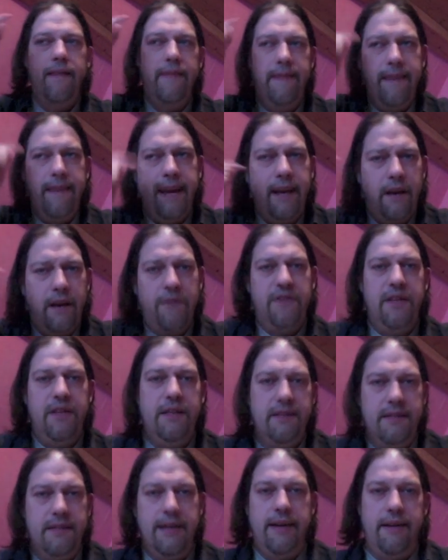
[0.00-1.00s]
Think of
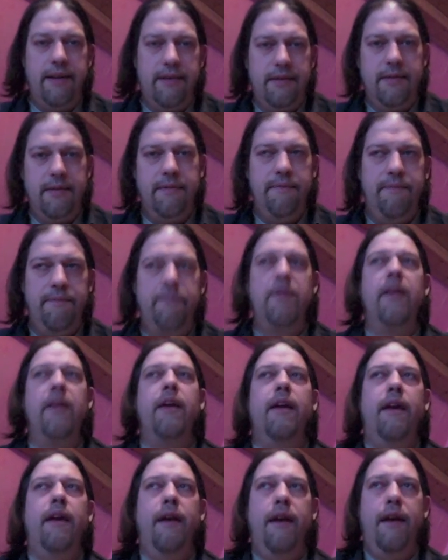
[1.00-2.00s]
these things.
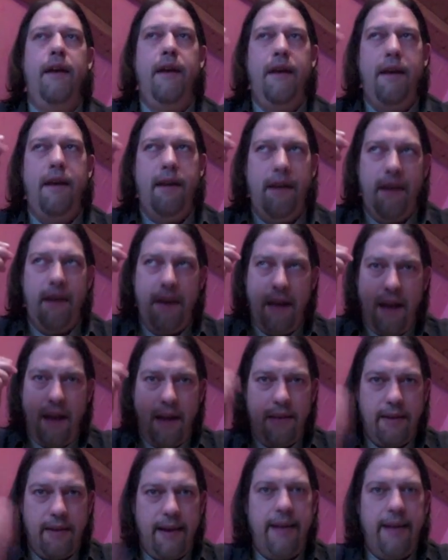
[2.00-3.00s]

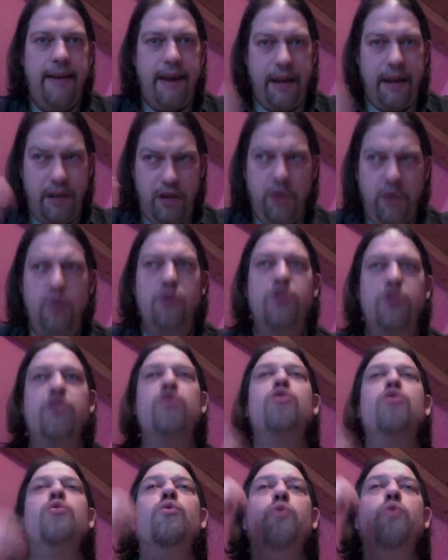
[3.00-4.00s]
And then get used
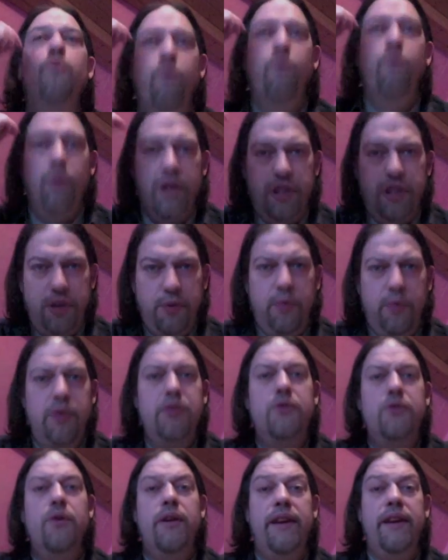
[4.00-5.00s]
to what you want
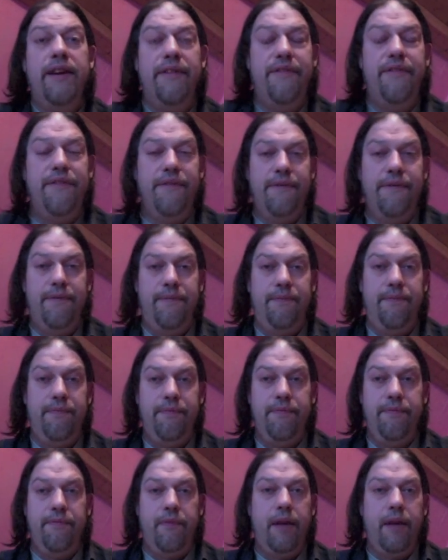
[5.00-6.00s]
to live.
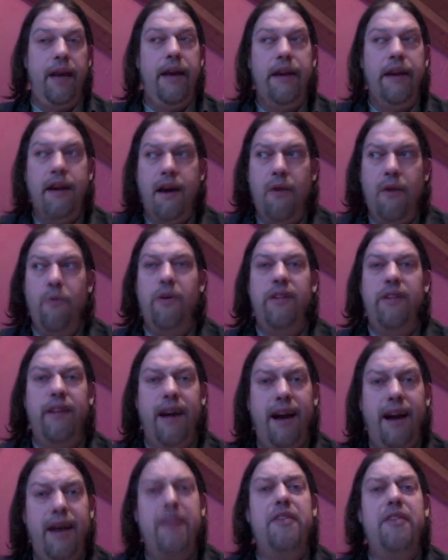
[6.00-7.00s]
And not what
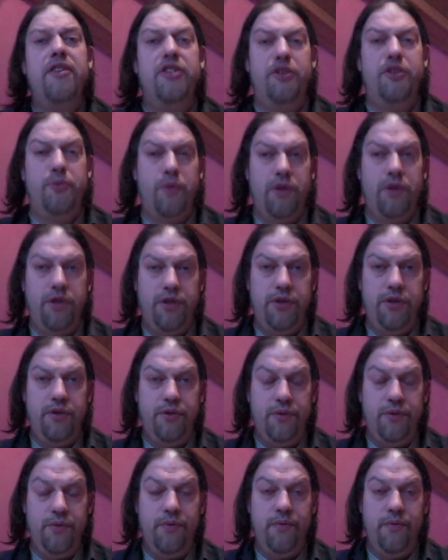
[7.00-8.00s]
others want you to.
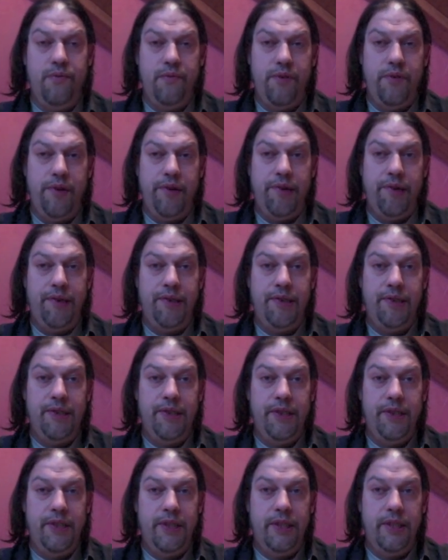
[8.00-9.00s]

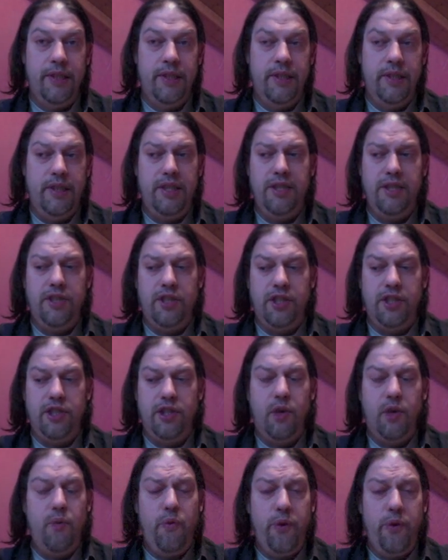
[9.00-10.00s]
This just
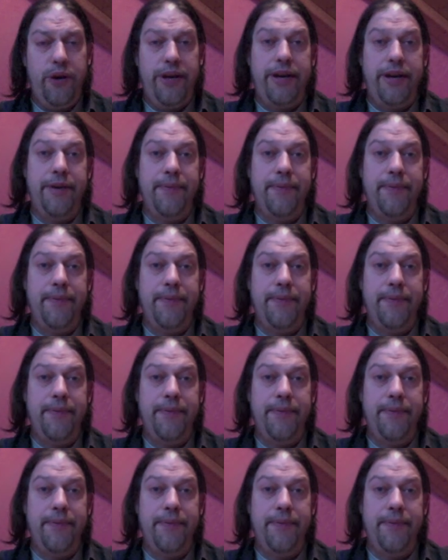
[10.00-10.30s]
don't work.